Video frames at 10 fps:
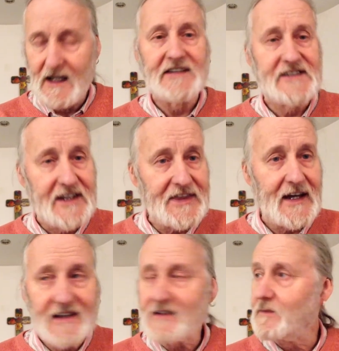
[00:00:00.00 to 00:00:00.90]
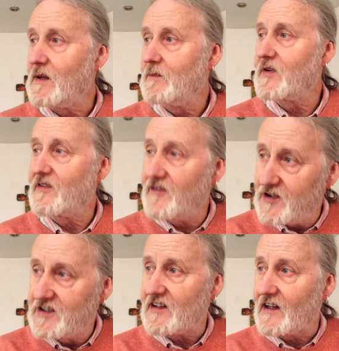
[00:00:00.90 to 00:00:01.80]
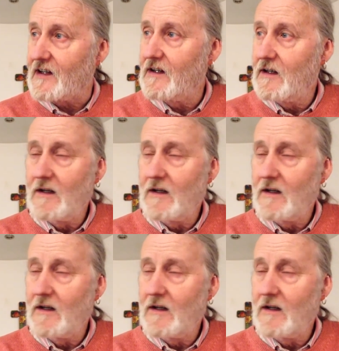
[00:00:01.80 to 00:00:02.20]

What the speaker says: And she thanks me profusely